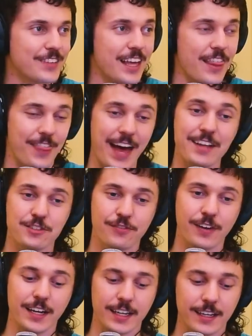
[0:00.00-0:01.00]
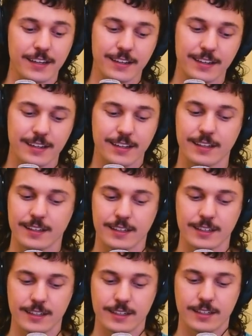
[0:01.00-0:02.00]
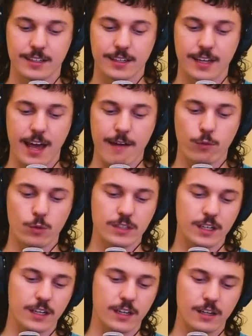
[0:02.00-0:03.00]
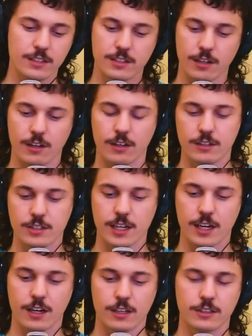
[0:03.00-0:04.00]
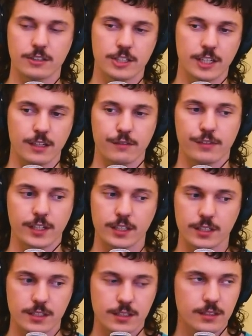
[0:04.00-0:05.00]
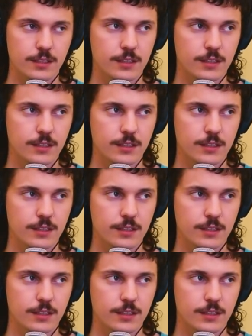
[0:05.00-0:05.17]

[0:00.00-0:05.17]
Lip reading: That's funny. Everyone's got to start calling Jack Harlow chicken fingers.